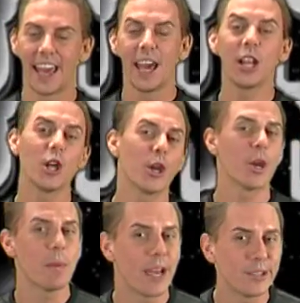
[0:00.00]
Hello,
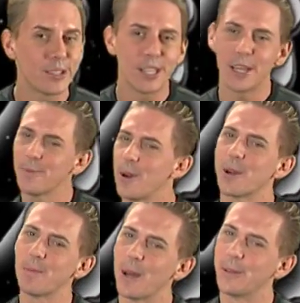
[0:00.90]
Your Majesty, and
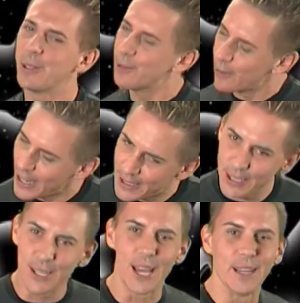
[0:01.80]
welcome now to
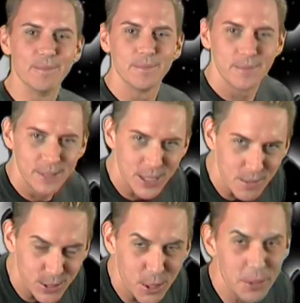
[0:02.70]
Wednesday.
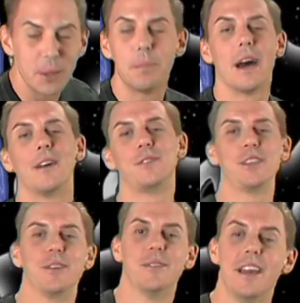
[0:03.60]
Someone told me to bow to
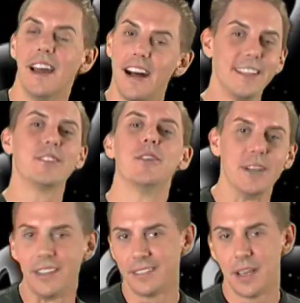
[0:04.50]
you. I'll do
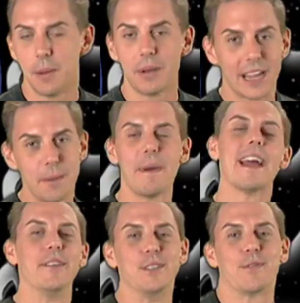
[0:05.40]
it, but I got bad
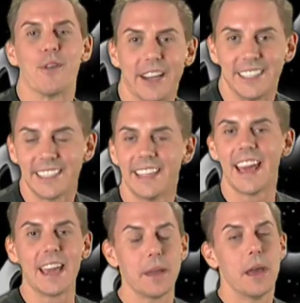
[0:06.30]
news for you
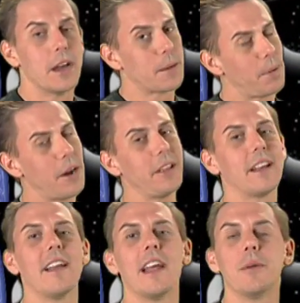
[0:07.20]
today. Partly
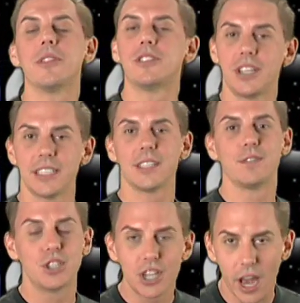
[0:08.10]
cloudy with a chance of
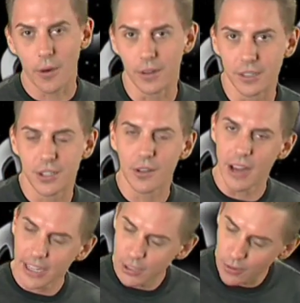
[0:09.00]
showers. So
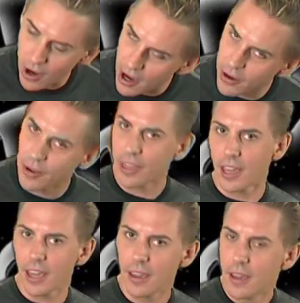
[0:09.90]
I do honor
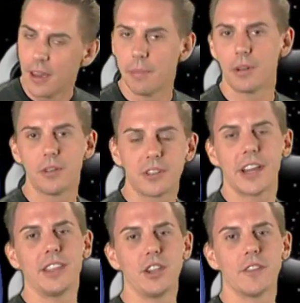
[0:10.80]
thee, but it looks
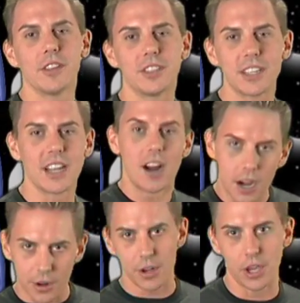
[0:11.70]
like the universe is going to
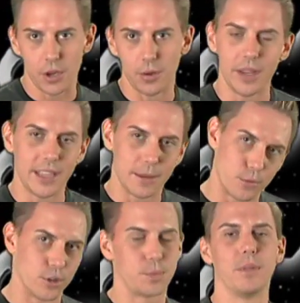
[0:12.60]
honor you in the
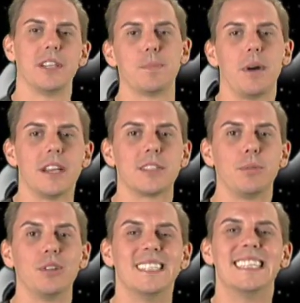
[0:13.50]
worst place
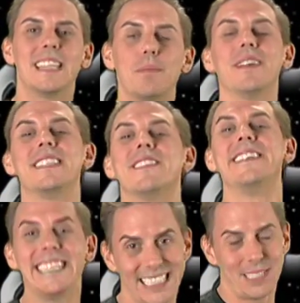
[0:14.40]
possible, the place of
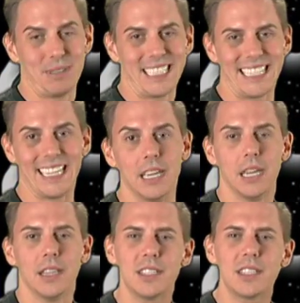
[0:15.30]
intimacy.
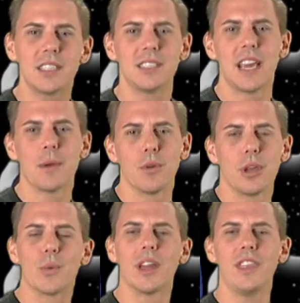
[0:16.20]
This is the day really
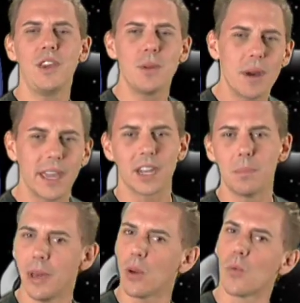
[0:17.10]
where I think you might get a
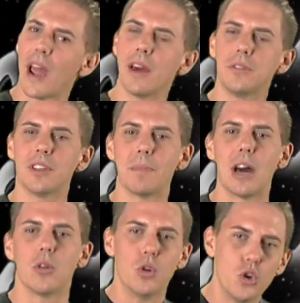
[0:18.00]
bit rattled
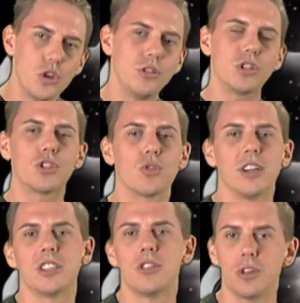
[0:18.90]
about who you should
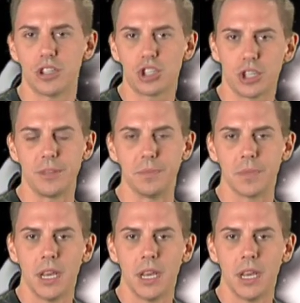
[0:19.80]
trust and who you shouldn't.